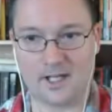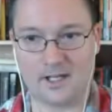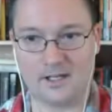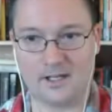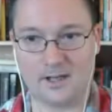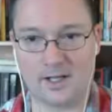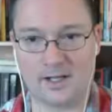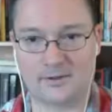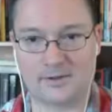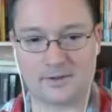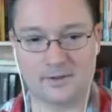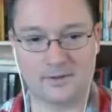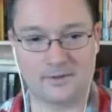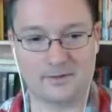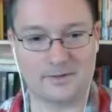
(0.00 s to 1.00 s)
I have
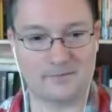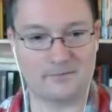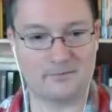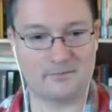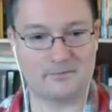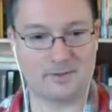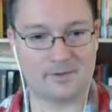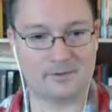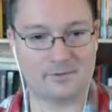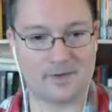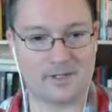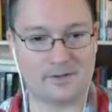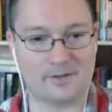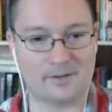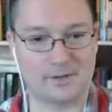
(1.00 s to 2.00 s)
some
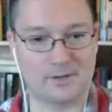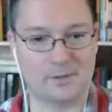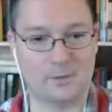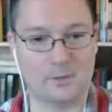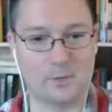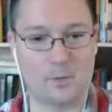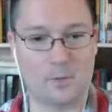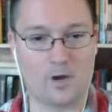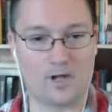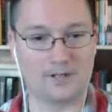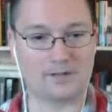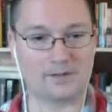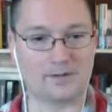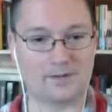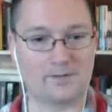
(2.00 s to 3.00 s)
friends who
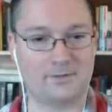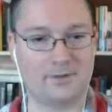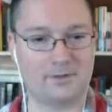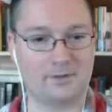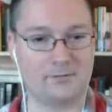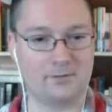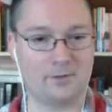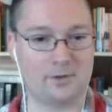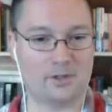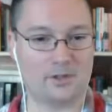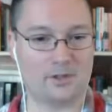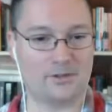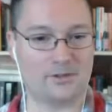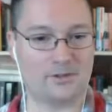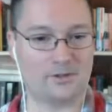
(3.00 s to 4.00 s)
want to do more
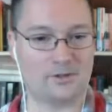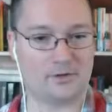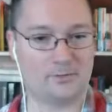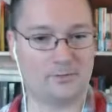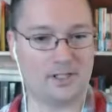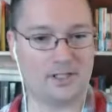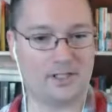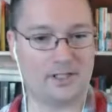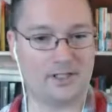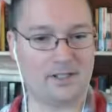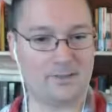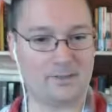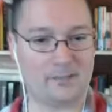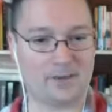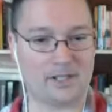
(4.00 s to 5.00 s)
on social
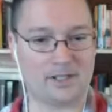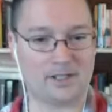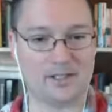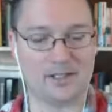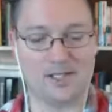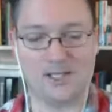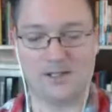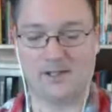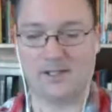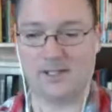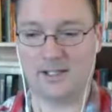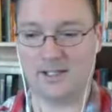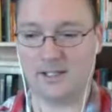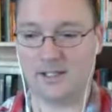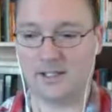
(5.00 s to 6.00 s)
media, but
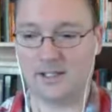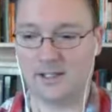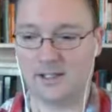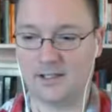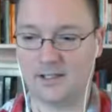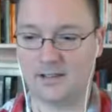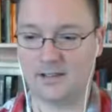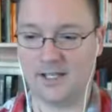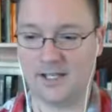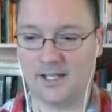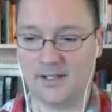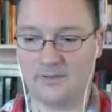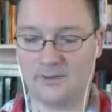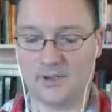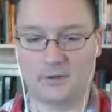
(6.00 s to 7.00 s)
they
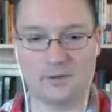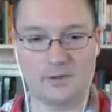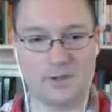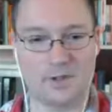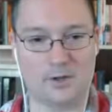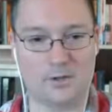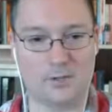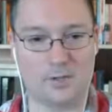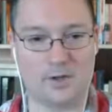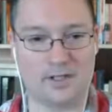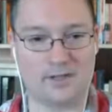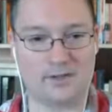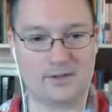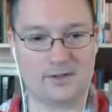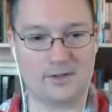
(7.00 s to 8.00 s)
kind of don't know what
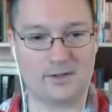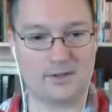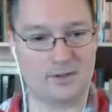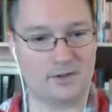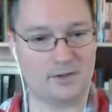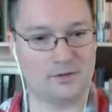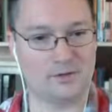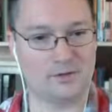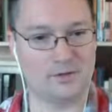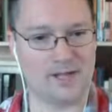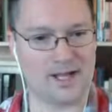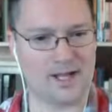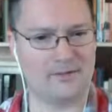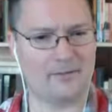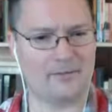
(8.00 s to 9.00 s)
to do, and
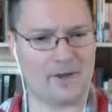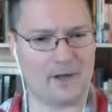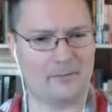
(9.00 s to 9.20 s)
I found